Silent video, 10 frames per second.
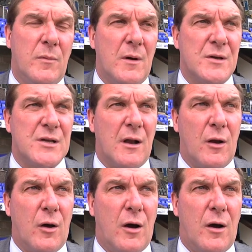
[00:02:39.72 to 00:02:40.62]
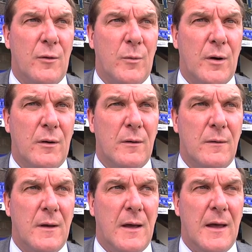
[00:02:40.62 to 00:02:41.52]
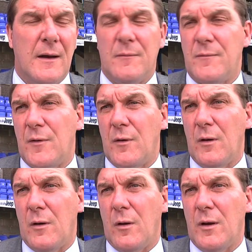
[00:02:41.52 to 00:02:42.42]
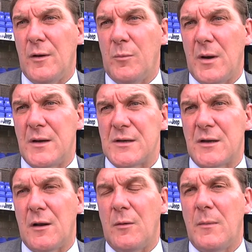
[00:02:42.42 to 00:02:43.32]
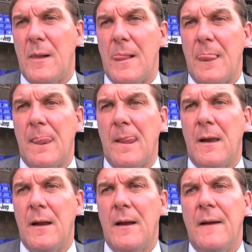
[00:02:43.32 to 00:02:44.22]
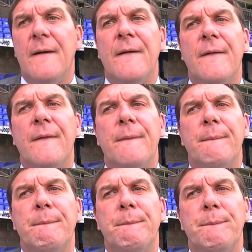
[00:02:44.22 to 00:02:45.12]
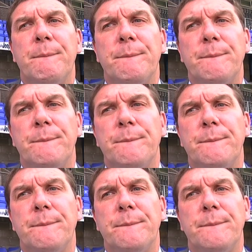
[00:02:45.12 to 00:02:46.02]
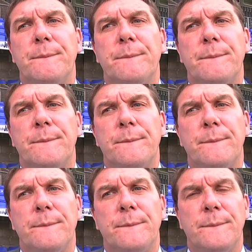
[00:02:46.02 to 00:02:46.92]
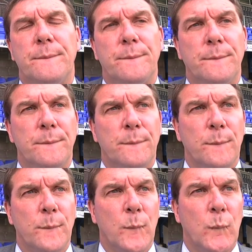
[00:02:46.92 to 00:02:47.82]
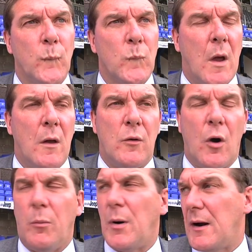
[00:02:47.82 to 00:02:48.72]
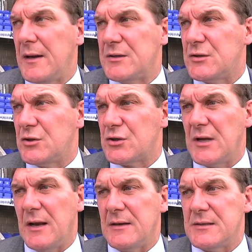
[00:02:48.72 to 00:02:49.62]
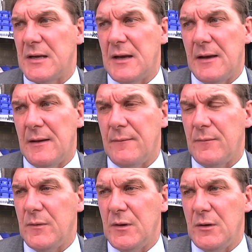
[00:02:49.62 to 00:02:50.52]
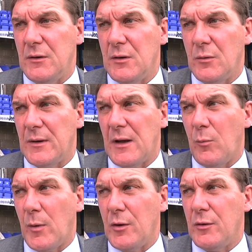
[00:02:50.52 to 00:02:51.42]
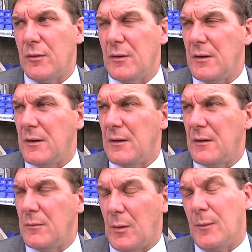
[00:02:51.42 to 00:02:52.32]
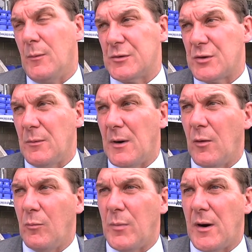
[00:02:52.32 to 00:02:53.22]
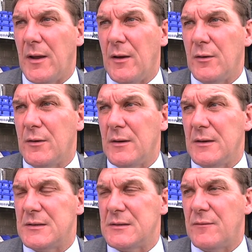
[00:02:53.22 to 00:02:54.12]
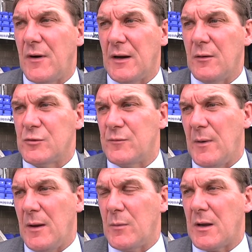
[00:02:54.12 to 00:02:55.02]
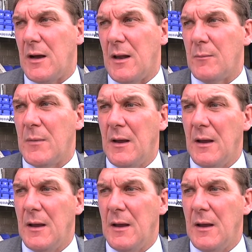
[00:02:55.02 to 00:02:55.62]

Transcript: there's still a lot of hard work ahead of them for all, all the young players at the club. And that's Barry Nicholson, that's his second game as a trialist. Are you looking to maybe sign him at all? No, Barry's just in as, uh, you know, to help out. Uh, we're, we're, sorry, we're helping Barry out. He's very close friend with Callum.